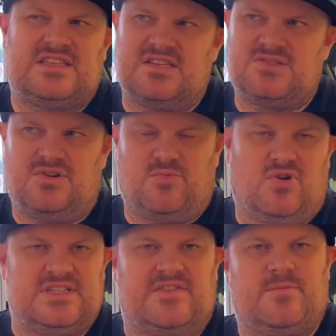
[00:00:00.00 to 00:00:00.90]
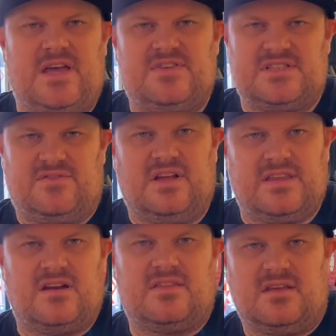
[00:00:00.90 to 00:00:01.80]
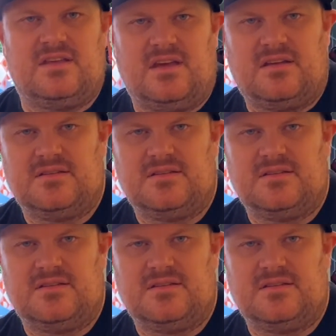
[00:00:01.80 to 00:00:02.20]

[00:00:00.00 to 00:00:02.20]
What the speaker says: just sort of the price you have to pay for stuff like that, I think. Yeah.